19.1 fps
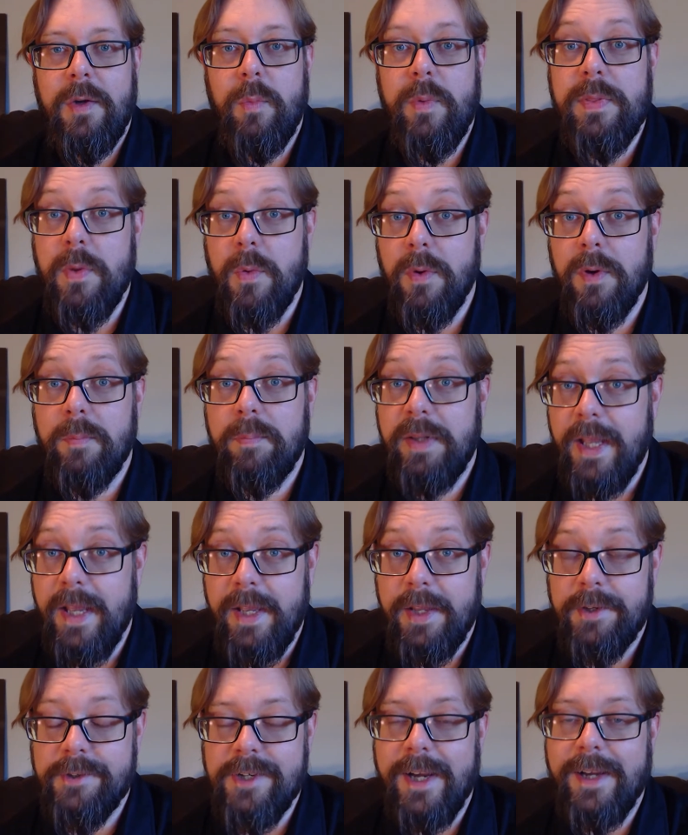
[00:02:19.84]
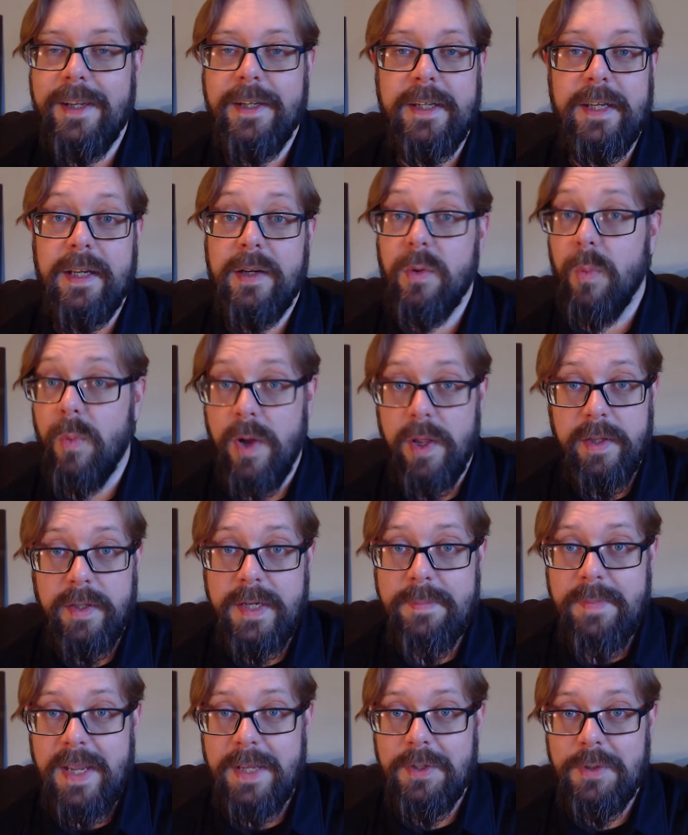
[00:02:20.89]
With your pledge, I can get
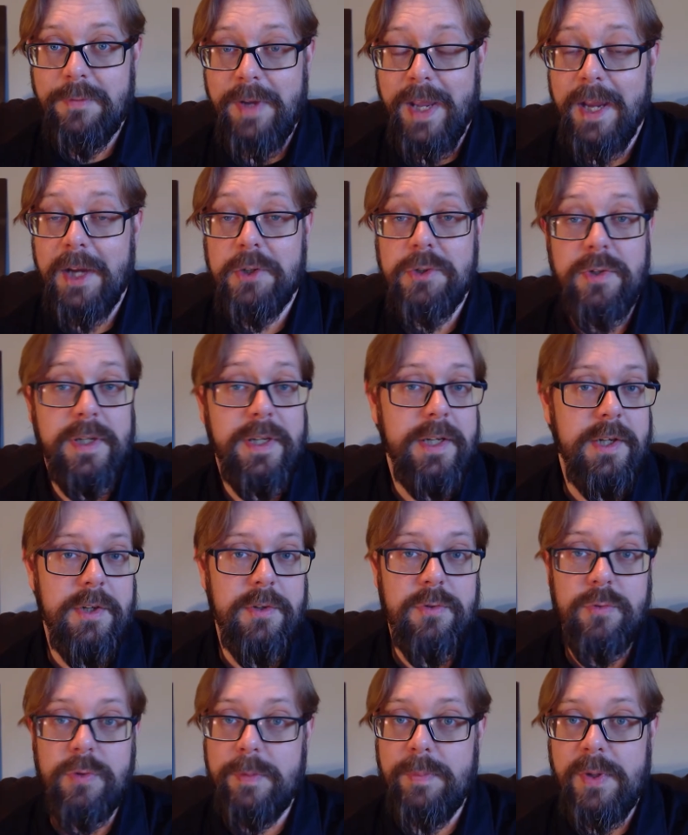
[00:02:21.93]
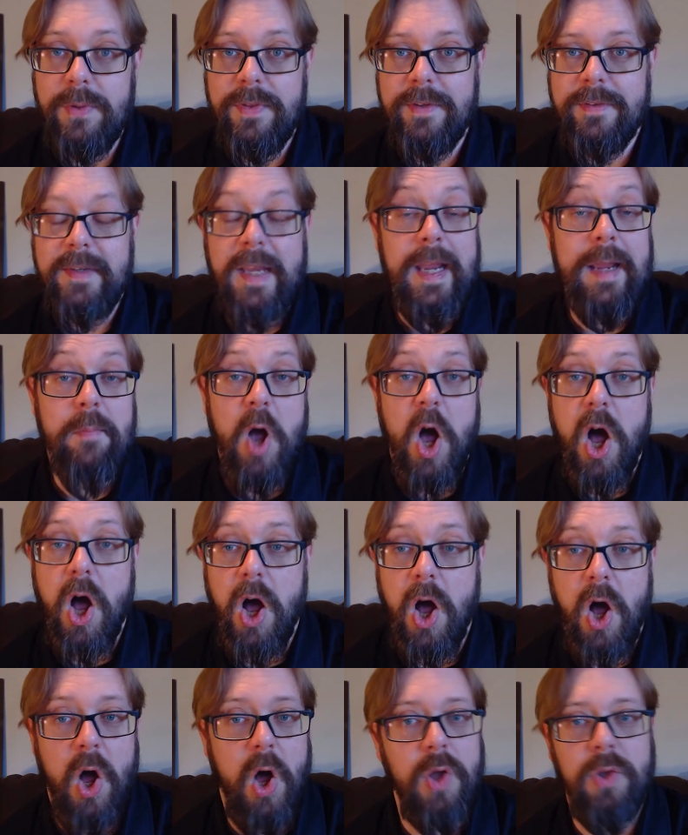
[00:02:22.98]
quality manufacturing and distribute this game
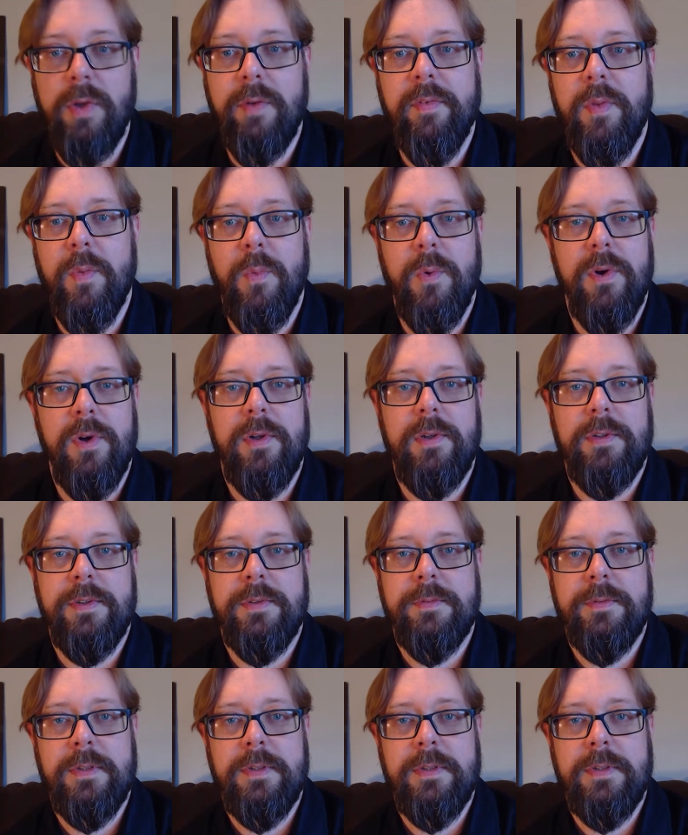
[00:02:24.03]
all over the world.